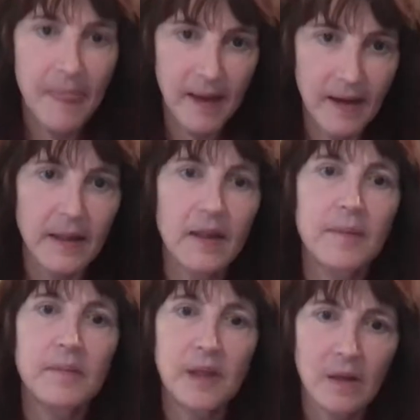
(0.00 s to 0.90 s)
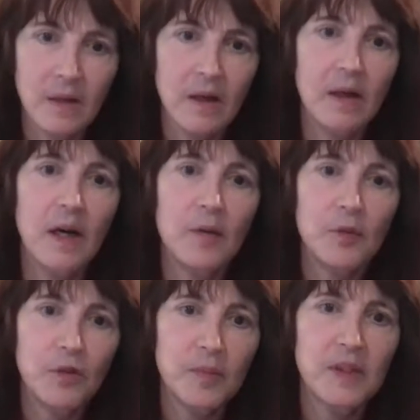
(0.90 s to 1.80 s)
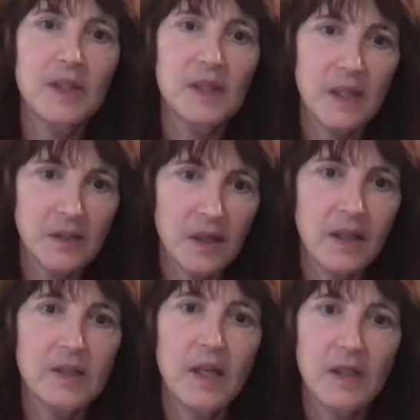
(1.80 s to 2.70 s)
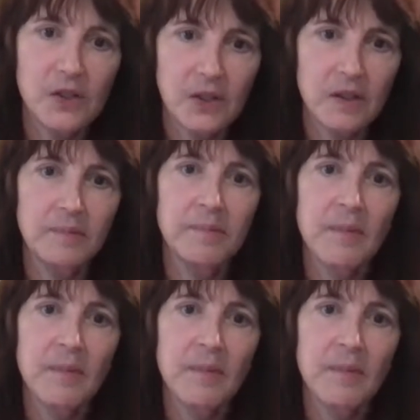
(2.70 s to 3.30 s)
EMDR, eye movement desensitization.